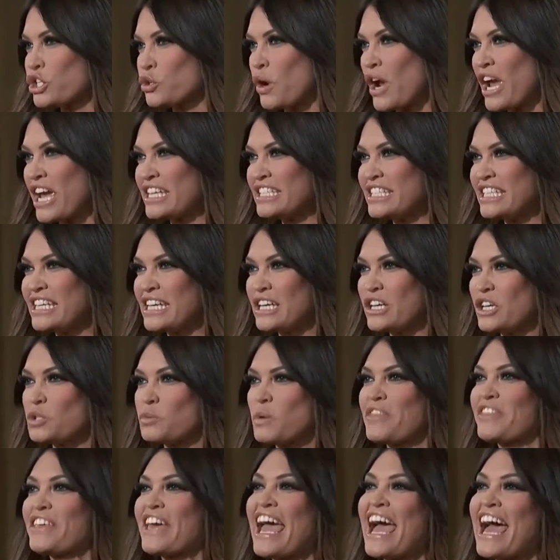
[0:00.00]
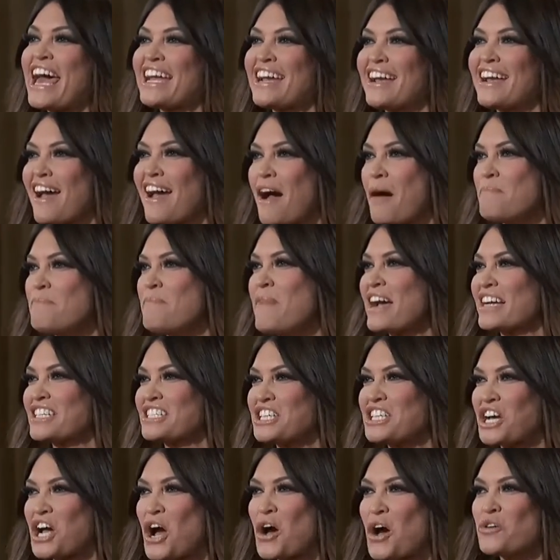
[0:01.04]
trade deals with Canada,
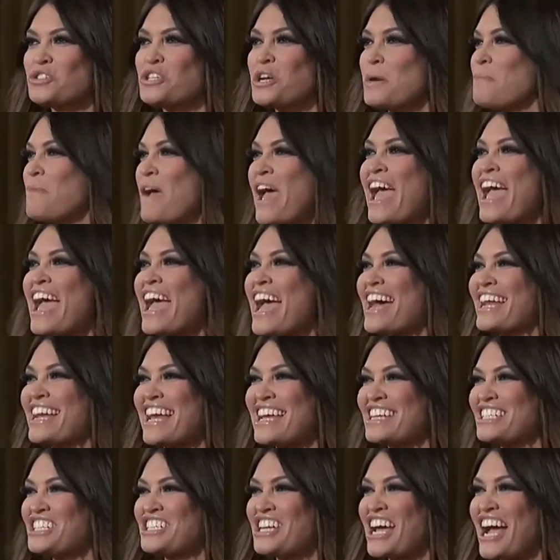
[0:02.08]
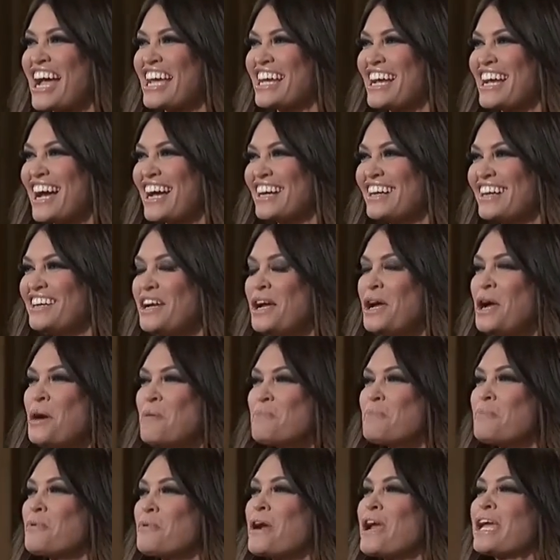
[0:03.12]
Mexico, Japan, and China,
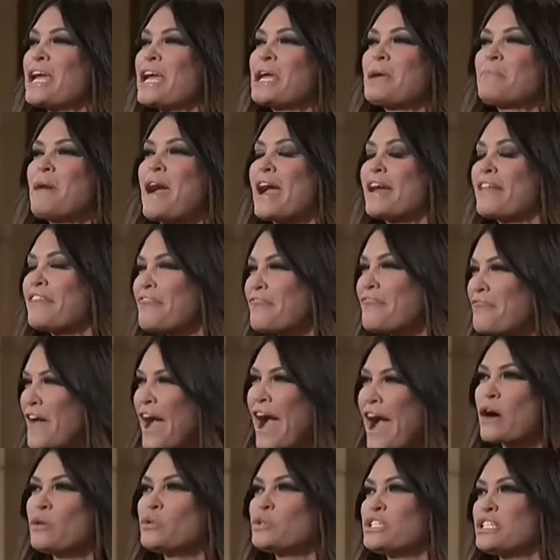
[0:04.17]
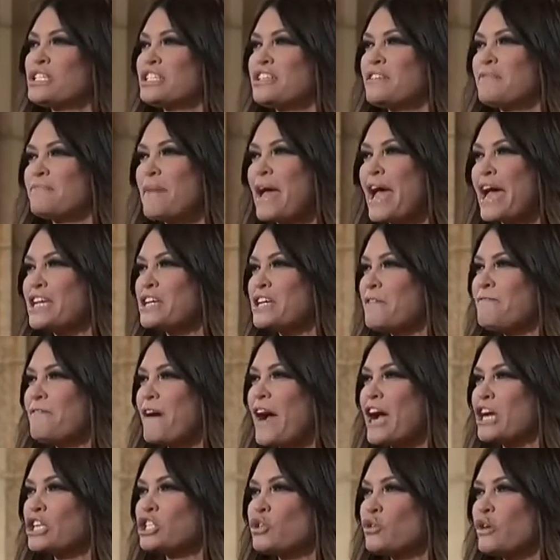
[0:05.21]
bringing back thousands of
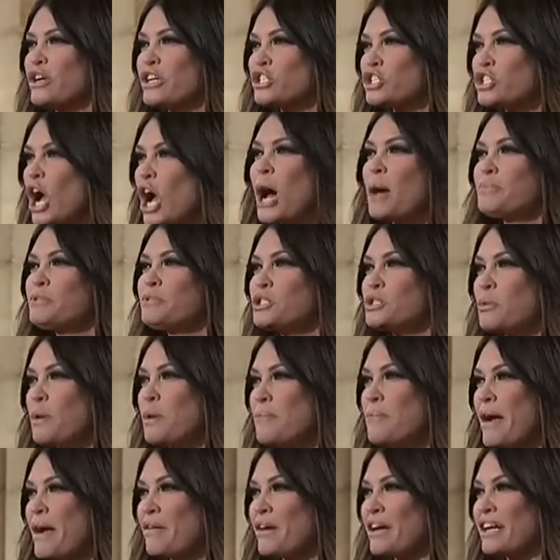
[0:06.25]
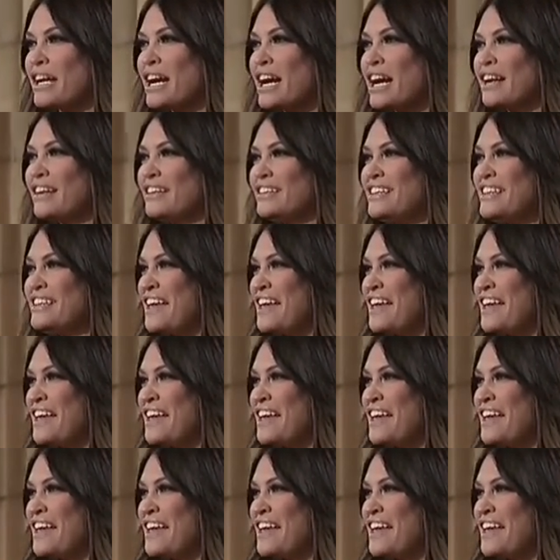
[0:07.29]
manufacturing jobs to America,